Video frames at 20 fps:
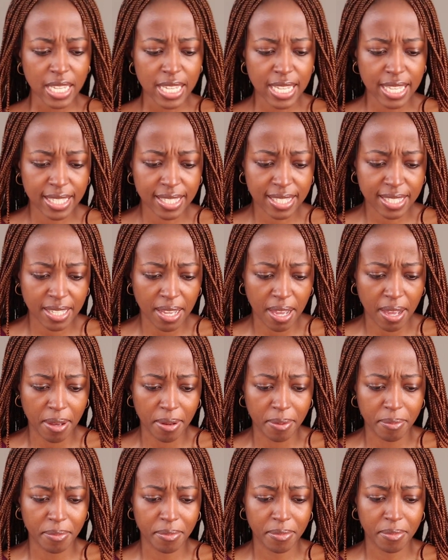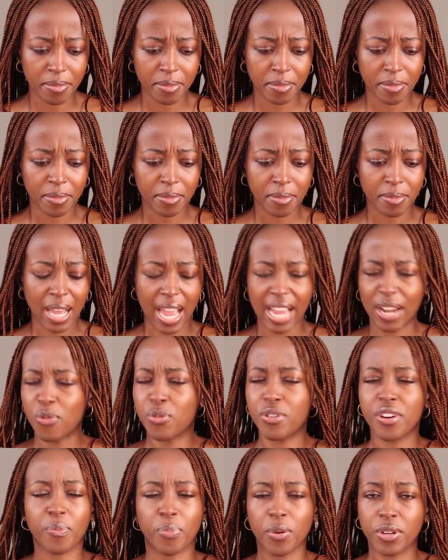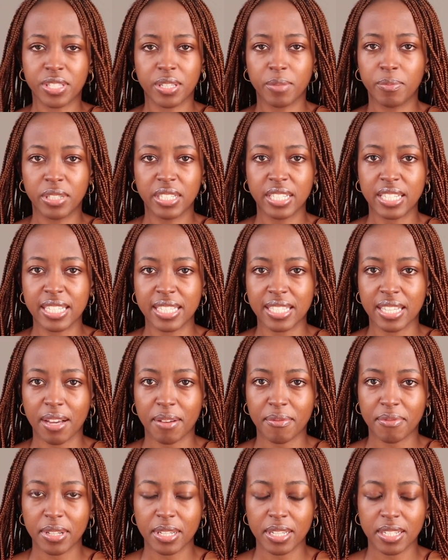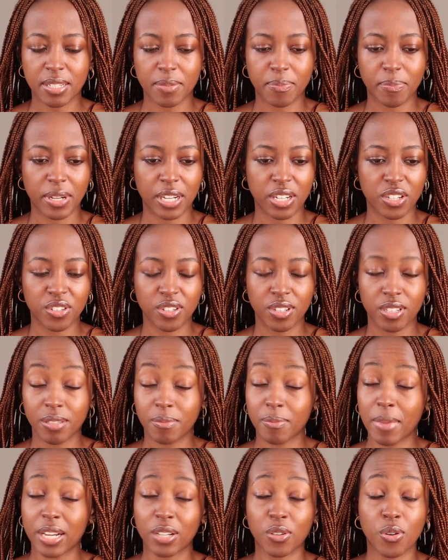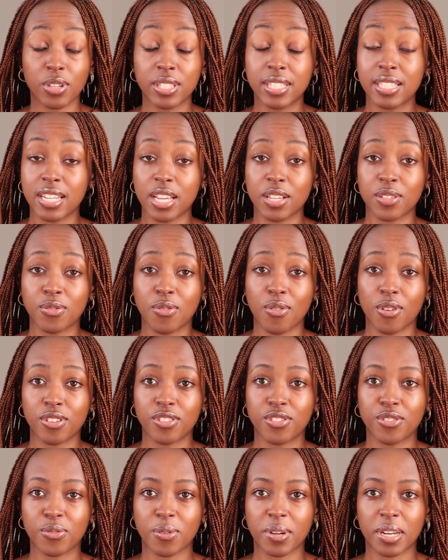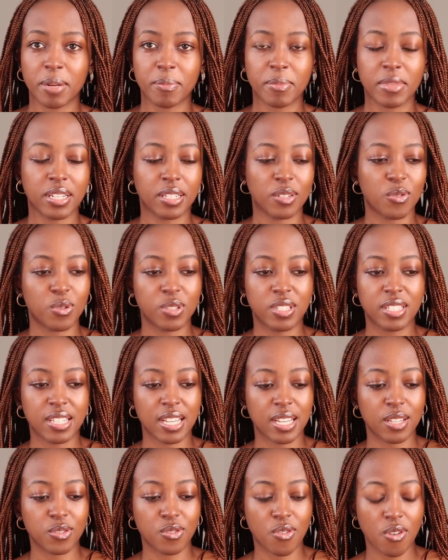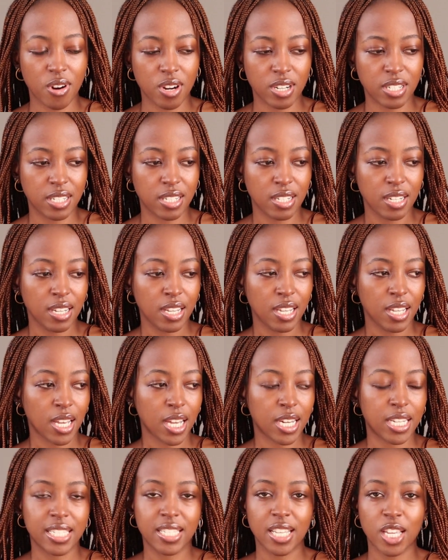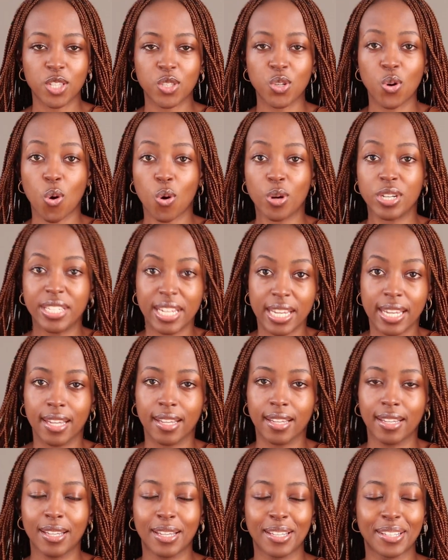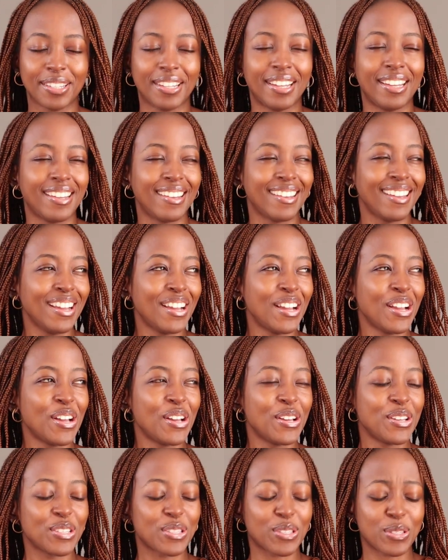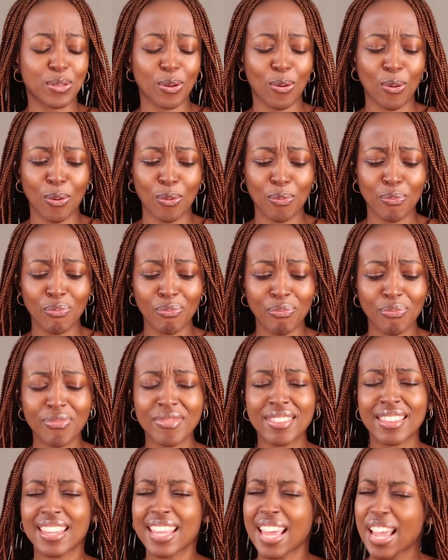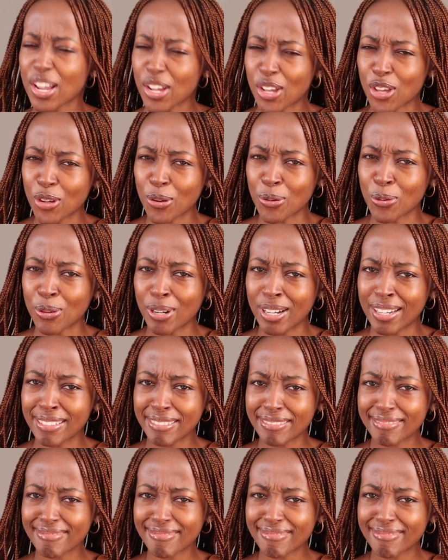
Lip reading: It's, I couldn't possibly deserve it, but man, God stays God, you know what I mean? God stays God and he stays Godding. So, thank you.